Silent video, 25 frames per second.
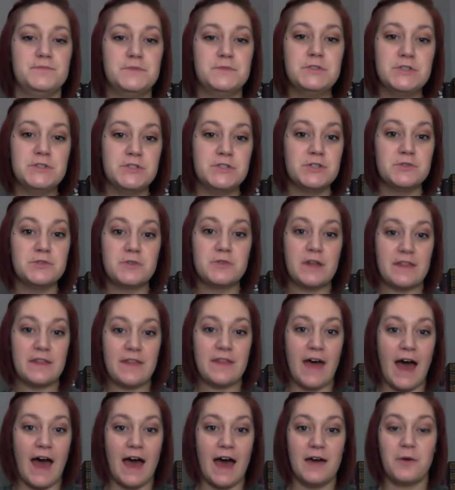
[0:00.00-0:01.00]
Due to
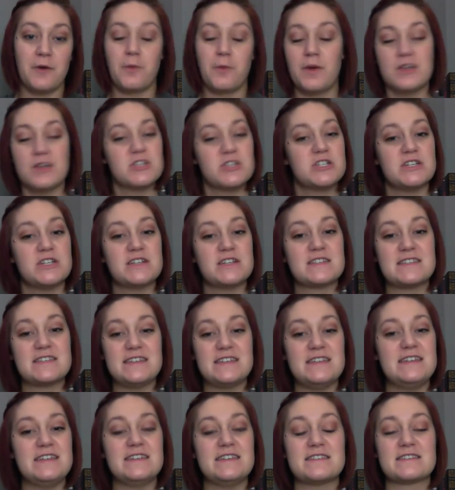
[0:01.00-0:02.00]
that, when she
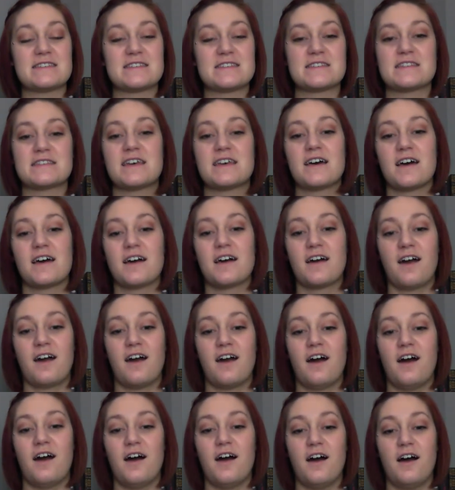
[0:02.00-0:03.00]
sees
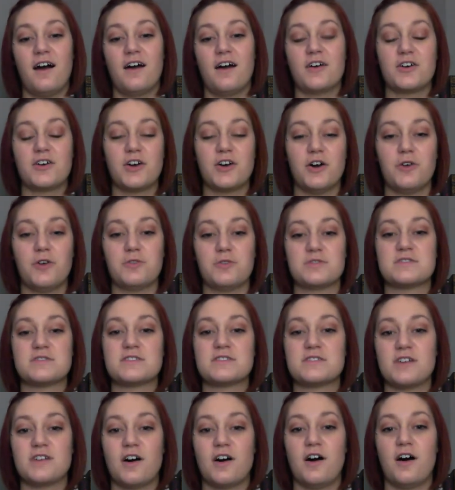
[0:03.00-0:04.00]
a
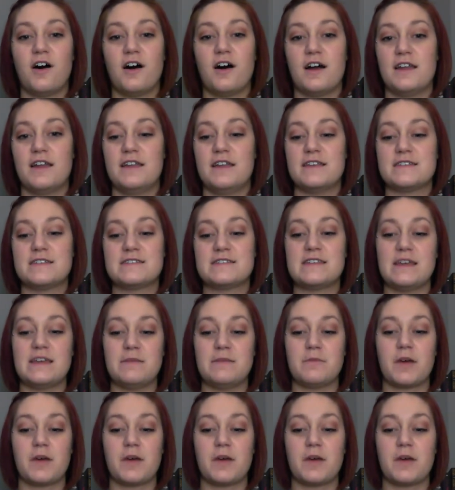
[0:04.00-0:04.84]
ghost on St.